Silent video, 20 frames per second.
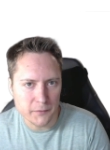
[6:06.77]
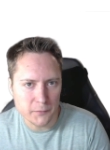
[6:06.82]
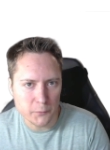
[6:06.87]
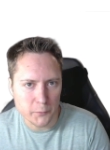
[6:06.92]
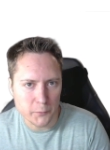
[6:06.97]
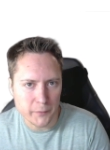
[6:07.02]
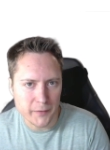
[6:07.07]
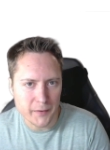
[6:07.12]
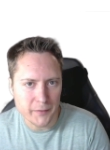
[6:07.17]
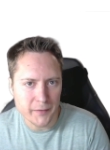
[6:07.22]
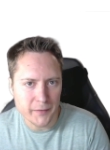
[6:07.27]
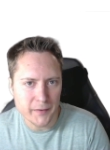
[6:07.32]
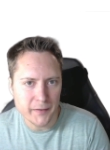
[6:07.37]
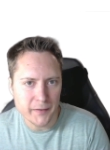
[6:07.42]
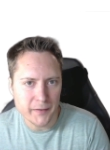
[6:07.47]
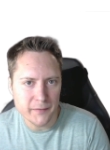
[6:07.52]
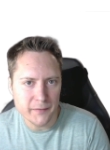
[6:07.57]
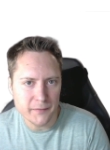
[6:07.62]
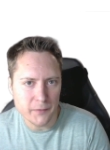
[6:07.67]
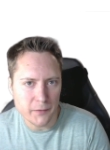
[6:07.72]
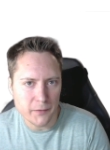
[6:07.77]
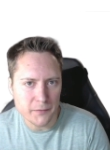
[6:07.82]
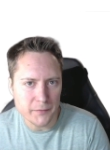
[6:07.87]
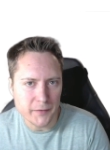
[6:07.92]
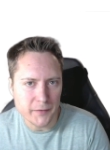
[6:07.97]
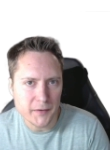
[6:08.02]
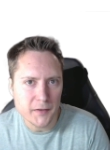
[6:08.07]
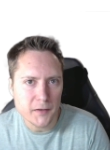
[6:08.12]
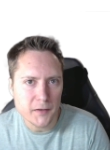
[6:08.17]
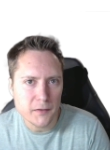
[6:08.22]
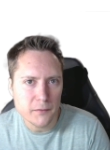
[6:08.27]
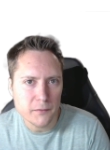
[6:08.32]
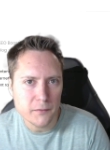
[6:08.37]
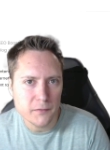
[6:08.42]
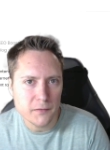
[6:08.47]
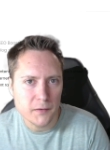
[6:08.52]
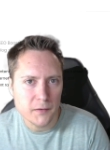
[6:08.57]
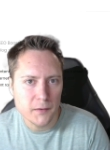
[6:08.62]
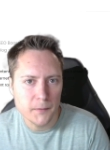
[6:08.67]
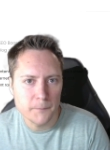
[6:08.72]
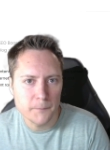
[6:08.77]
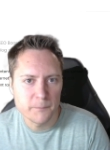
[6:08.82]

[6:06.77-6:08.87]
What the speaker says: saw it down here. Here's our FAQs.